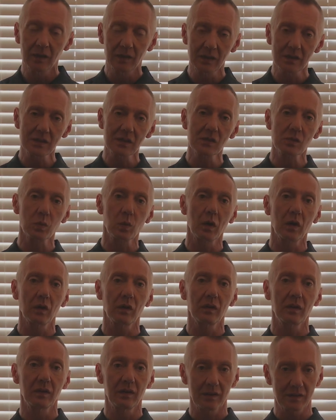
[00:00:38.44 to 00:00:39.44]
this is what
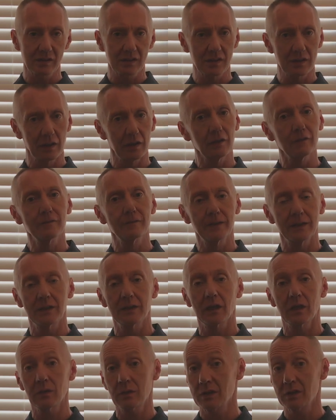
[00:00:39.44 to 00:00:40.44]
this little
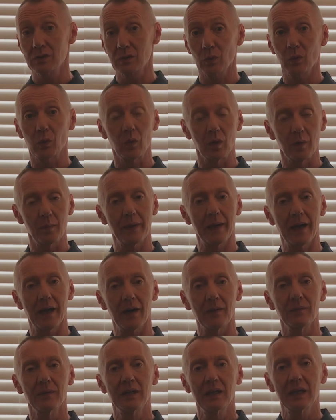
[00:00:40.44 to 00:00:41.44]
video is all
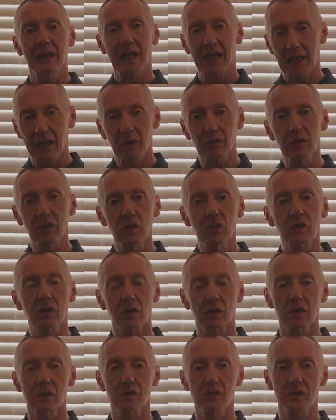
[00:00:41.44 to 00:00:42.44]
about. How you
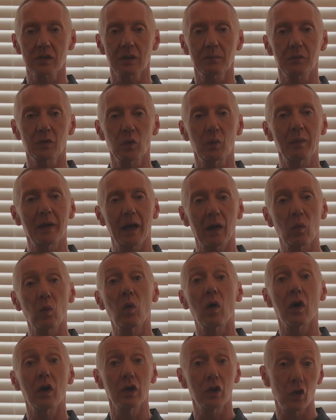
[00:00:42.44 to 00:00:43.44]
can loosen up your back
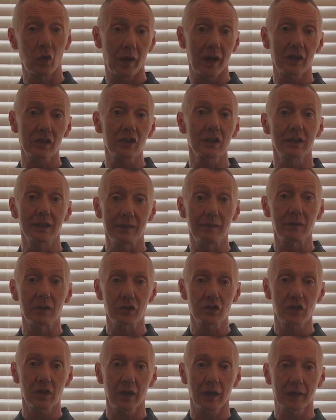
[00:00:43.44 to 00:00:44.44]
while you're actually in the
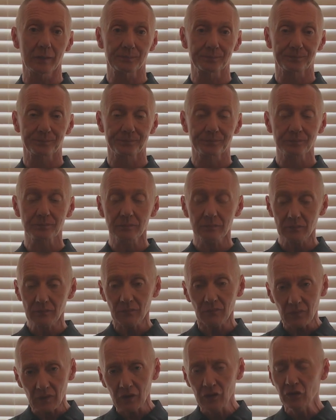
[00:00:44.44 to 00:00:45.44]
chair.
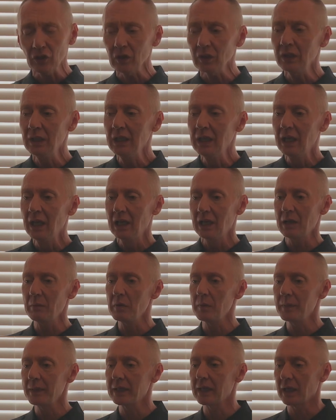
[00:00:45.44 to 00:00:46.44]
So let
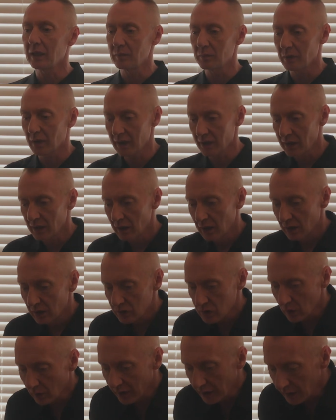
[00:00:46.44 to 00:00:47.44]
me begin by
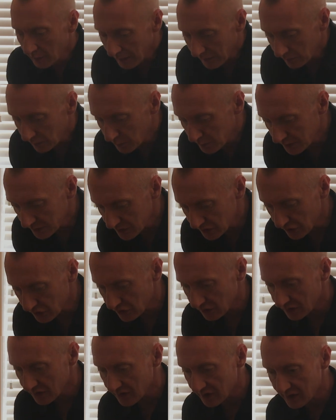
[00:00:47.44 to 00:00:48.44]
talking about the
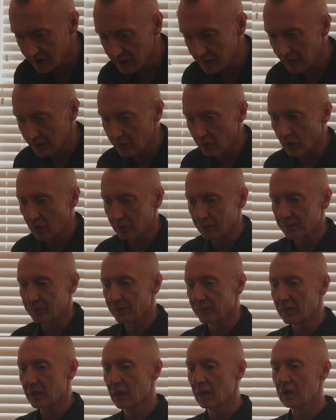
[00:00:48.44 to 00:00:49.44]
position to sit on.
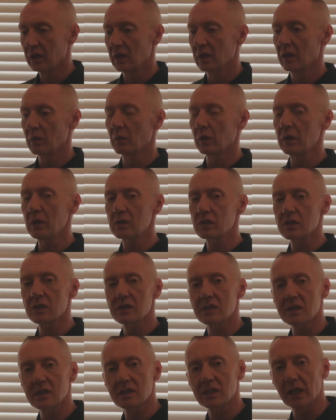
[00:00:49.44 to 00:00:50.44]
I want you to
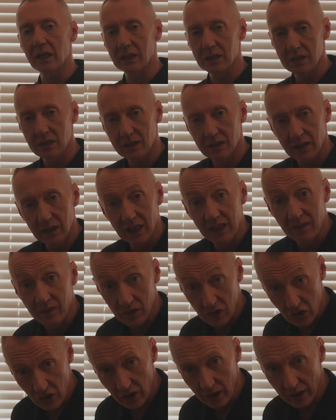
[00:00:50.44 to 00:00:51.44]
sit in the
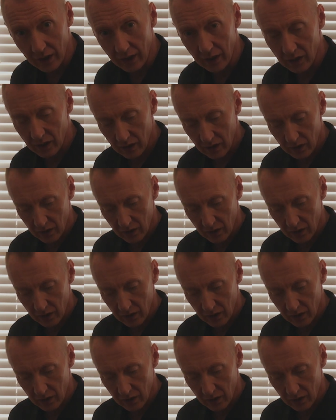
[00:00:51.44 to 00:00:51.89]
chair,